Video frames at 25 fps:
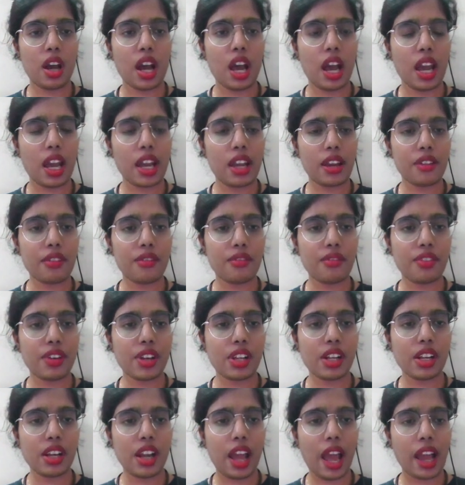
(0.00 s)
I
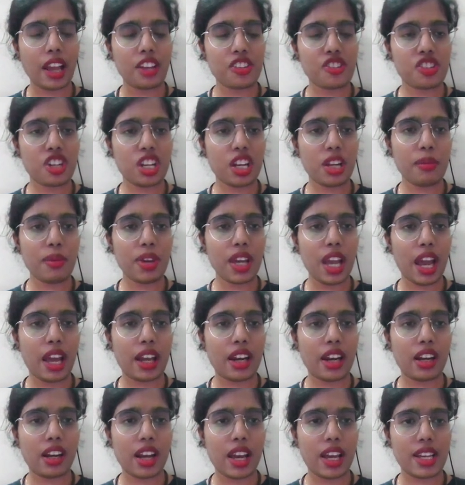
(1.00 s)
will actually be
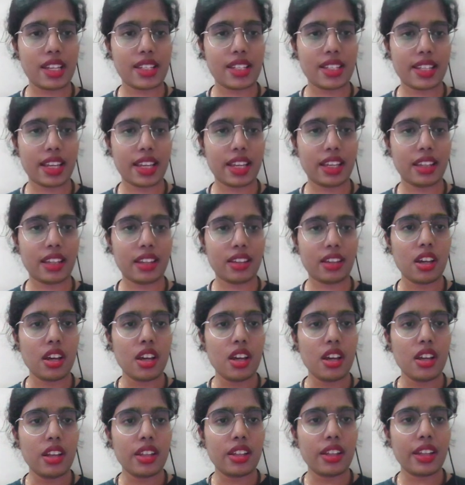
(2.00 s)
analyzing
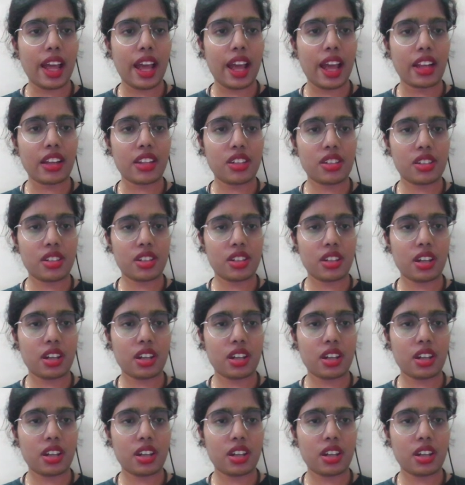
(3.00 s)
that,